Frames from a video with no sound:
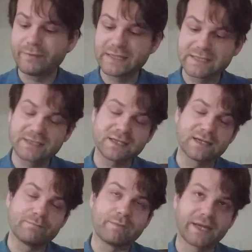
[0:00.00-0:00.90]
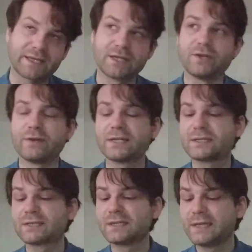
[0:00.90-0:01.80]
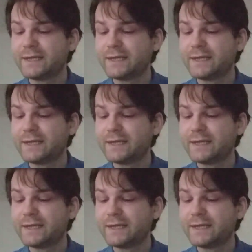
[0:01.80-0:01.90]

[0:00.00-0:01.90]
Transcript: beasts, and biker units.